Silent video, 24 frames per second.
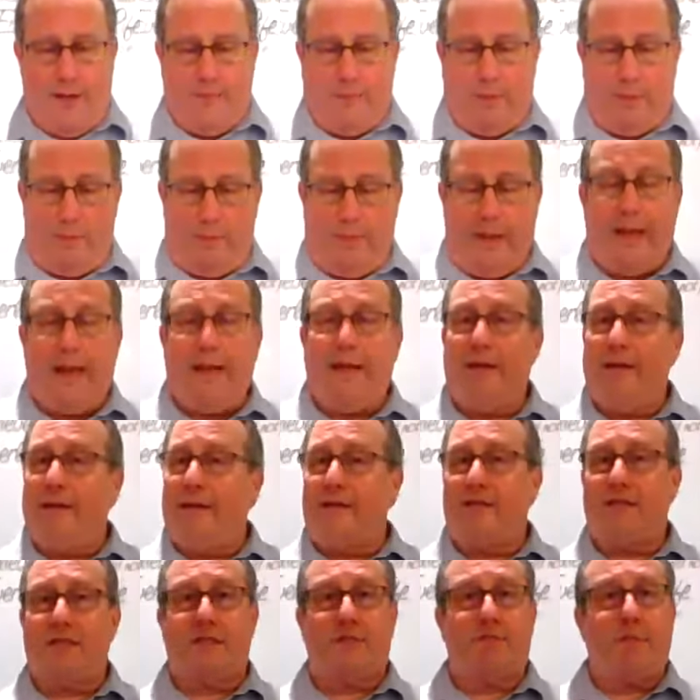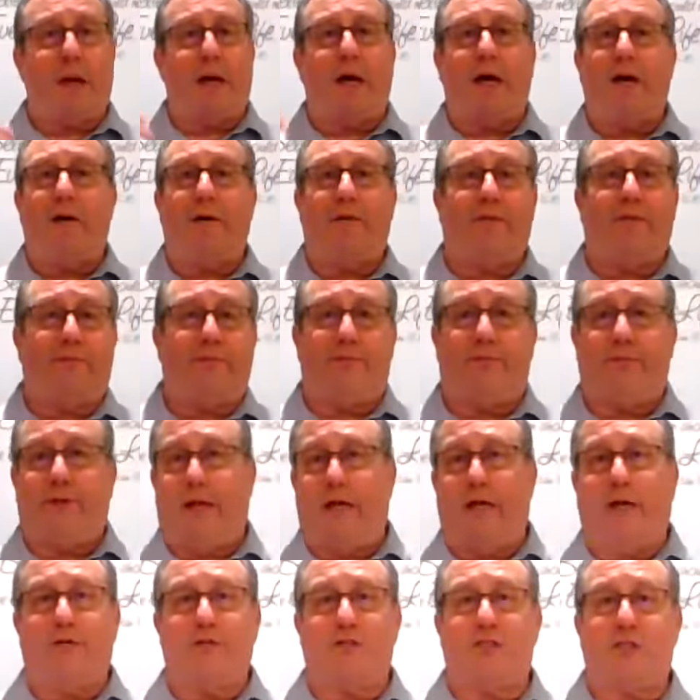but man, the smell of
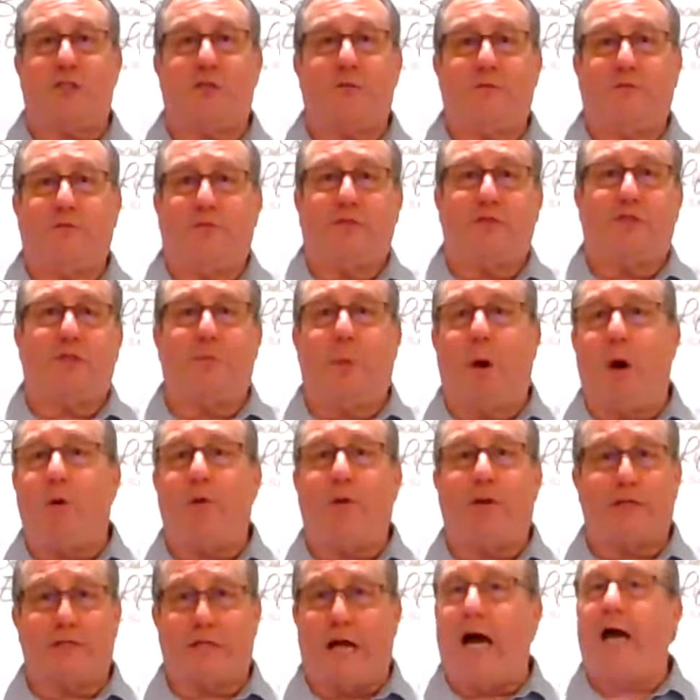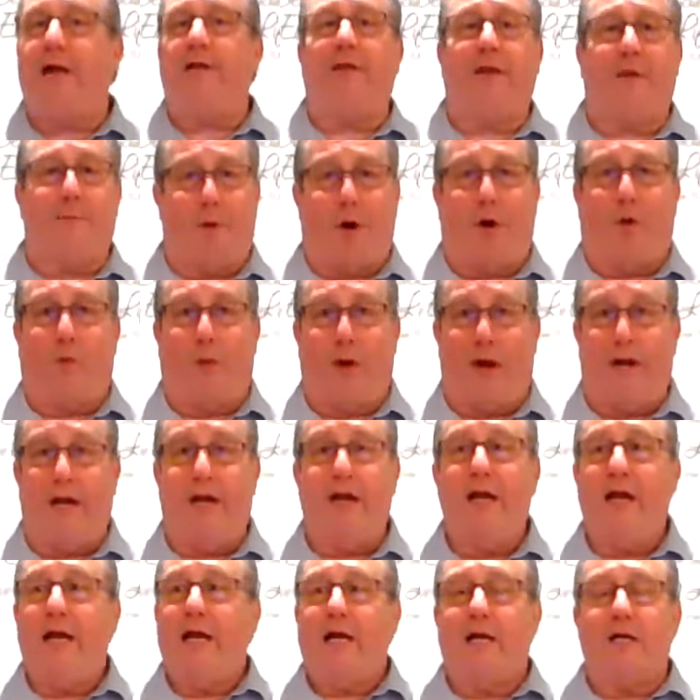hell's smoke is on them
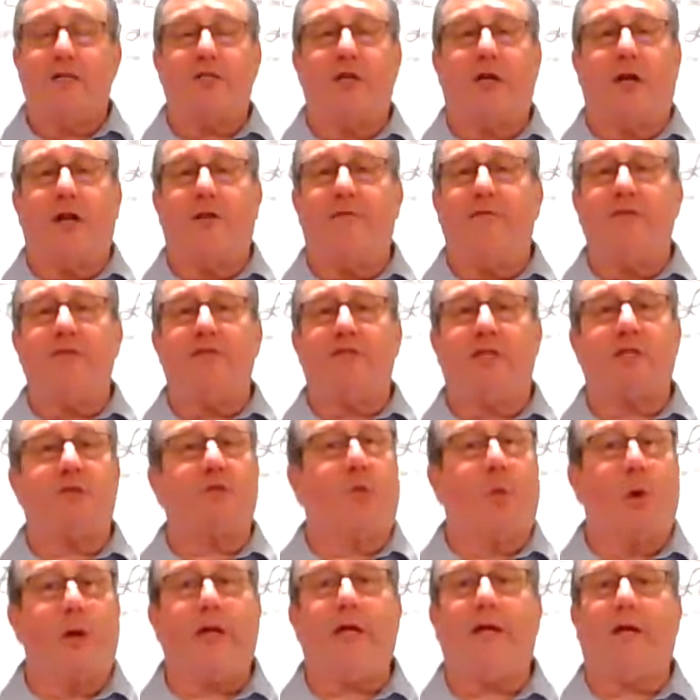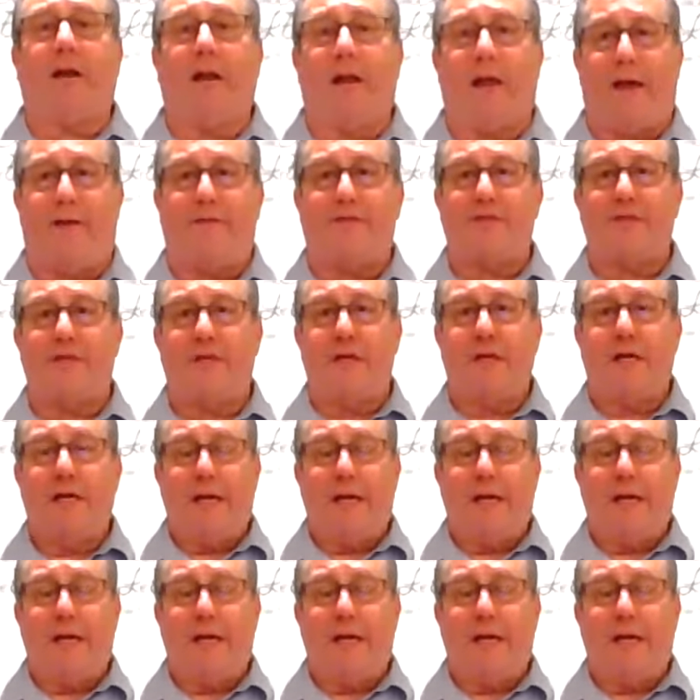already because they're living such wicked lives